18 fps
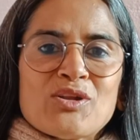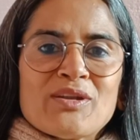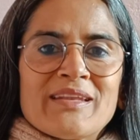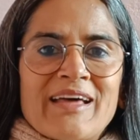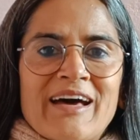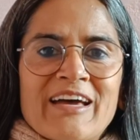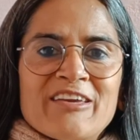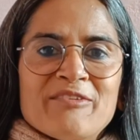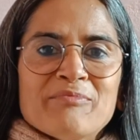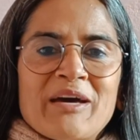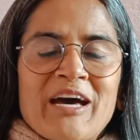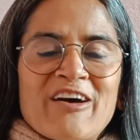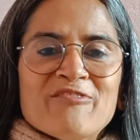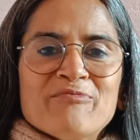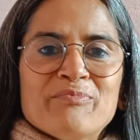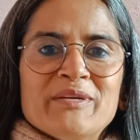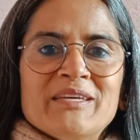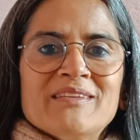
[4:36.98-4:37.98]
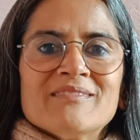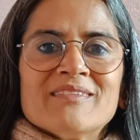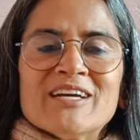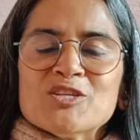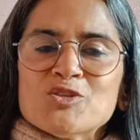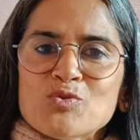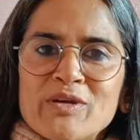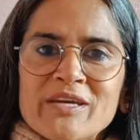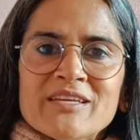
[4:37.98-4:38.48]
on lime have been
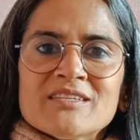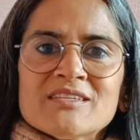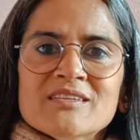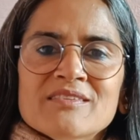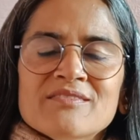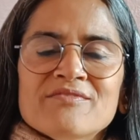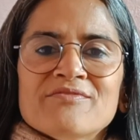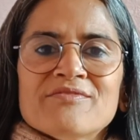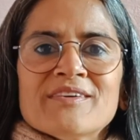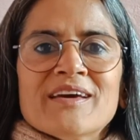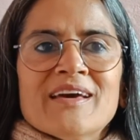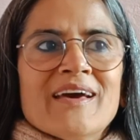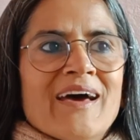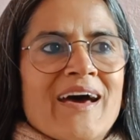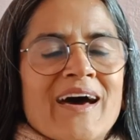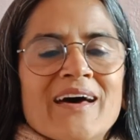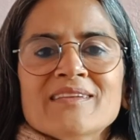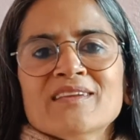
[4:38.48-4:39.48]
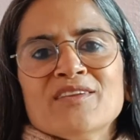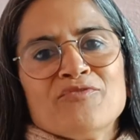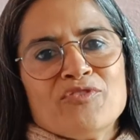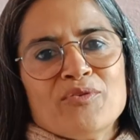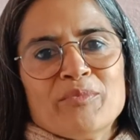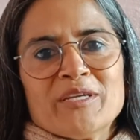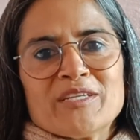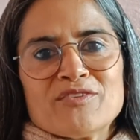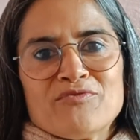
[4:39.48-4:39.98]
educative and
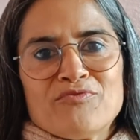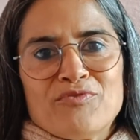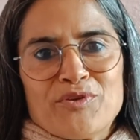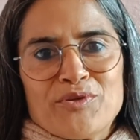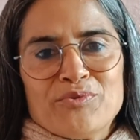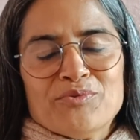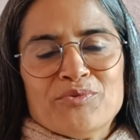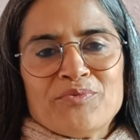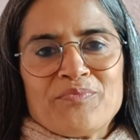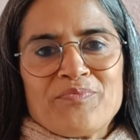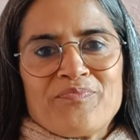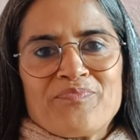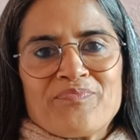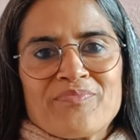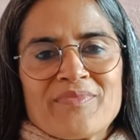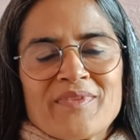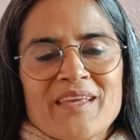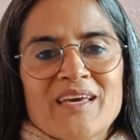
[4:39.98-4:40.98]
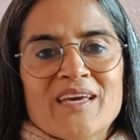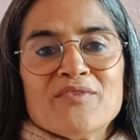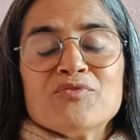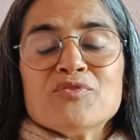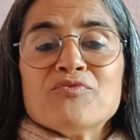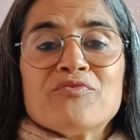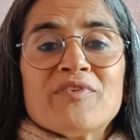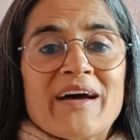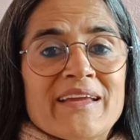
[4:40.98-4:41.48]
informative for you. If
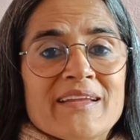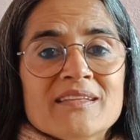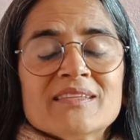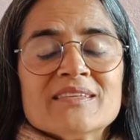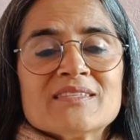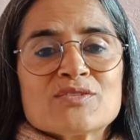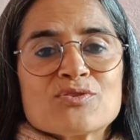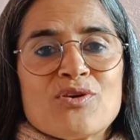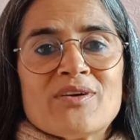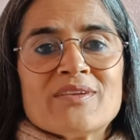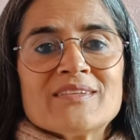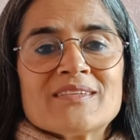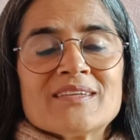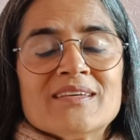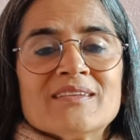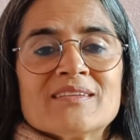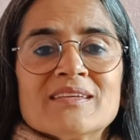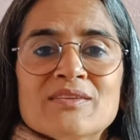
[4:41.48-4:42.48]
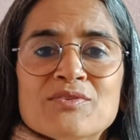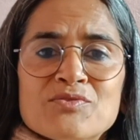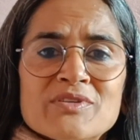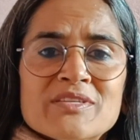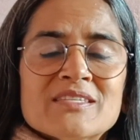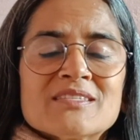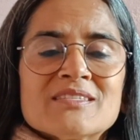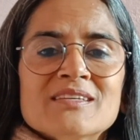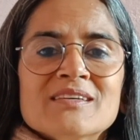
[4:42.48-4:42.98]
you find this content
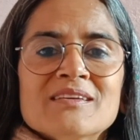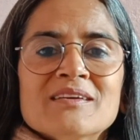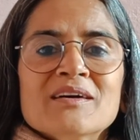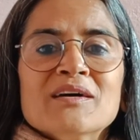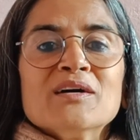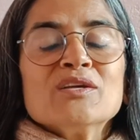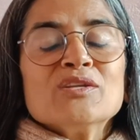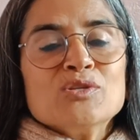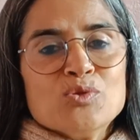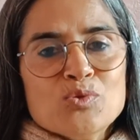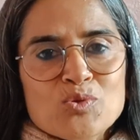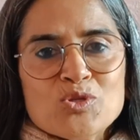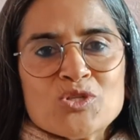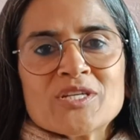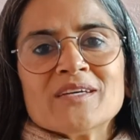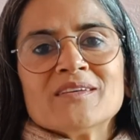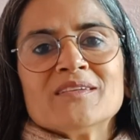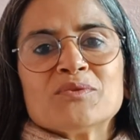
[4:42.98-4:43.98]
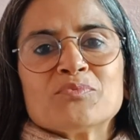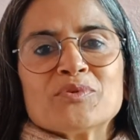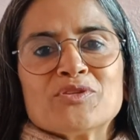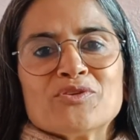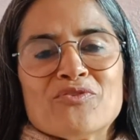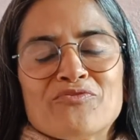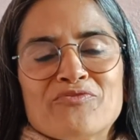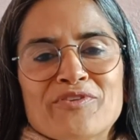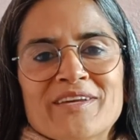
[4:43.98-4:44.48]
interesting, do share it with
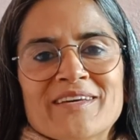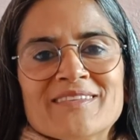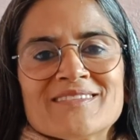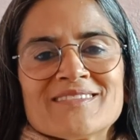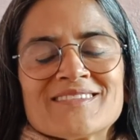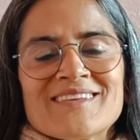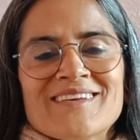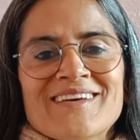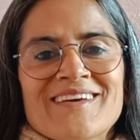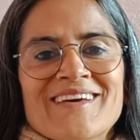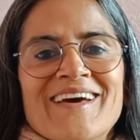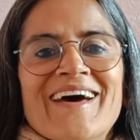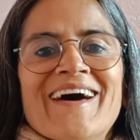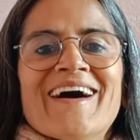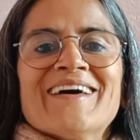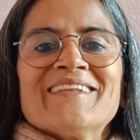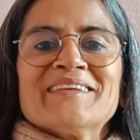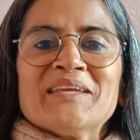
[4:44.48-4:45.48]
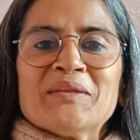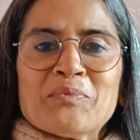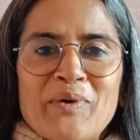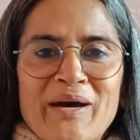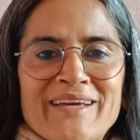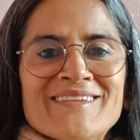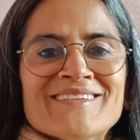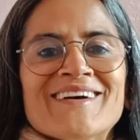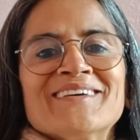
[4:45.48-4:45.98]
your friends and
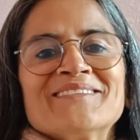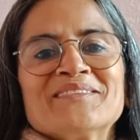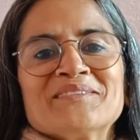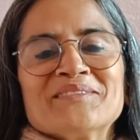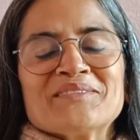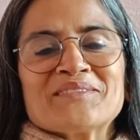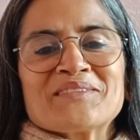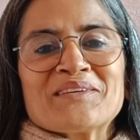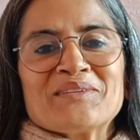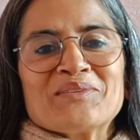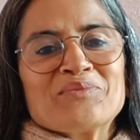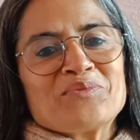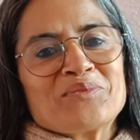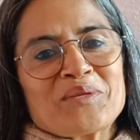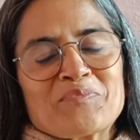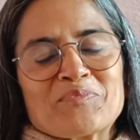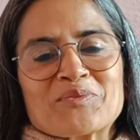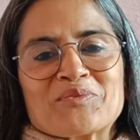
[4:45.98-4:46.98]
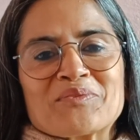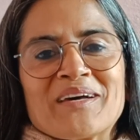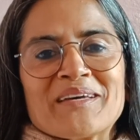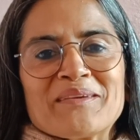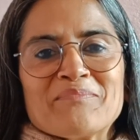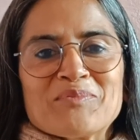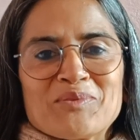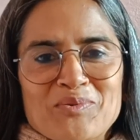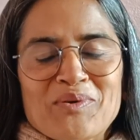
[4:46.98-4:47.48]
invite others to
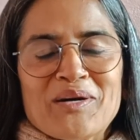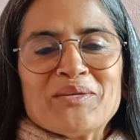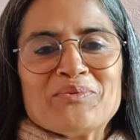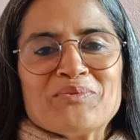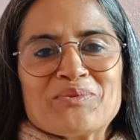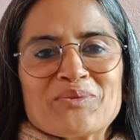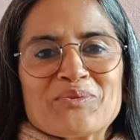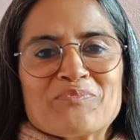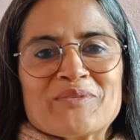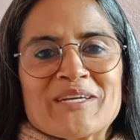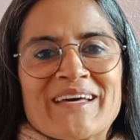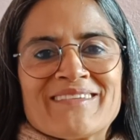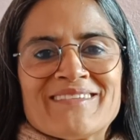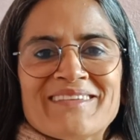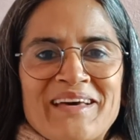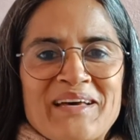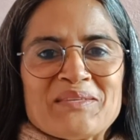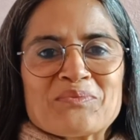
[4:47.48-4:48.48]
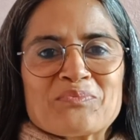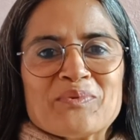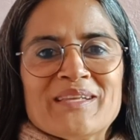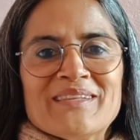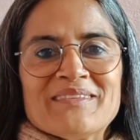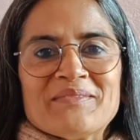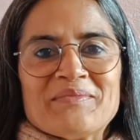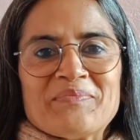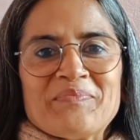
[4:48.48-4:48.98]
subscribe to our YouTube channel as
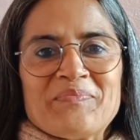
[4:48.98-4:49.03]
well.